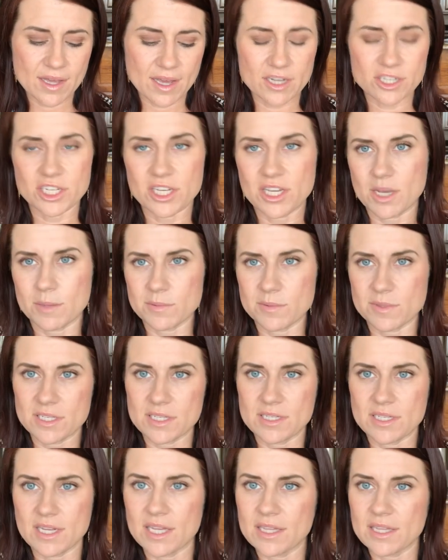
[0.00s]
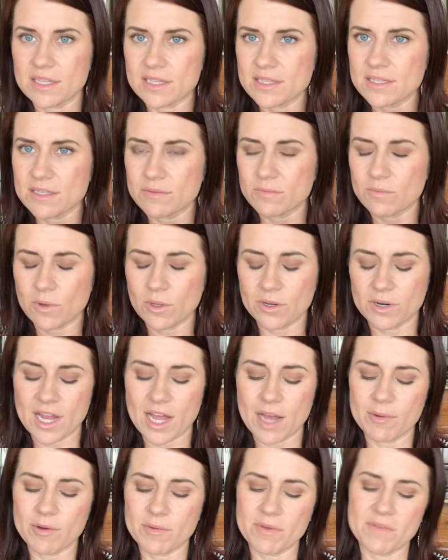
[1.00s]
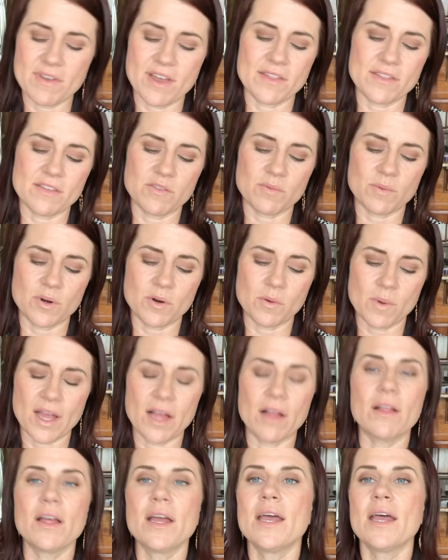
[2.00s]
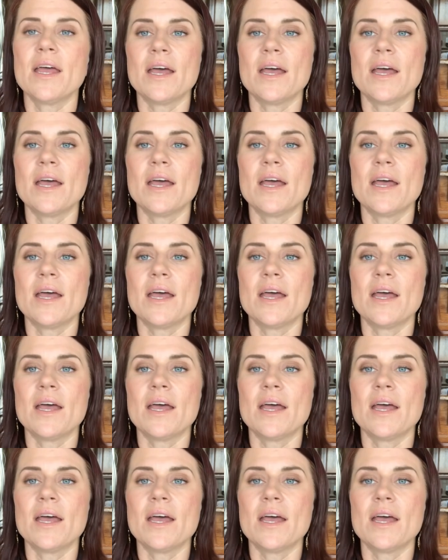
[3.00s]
Actually comes with a stainless roller now, but we've had this one a while.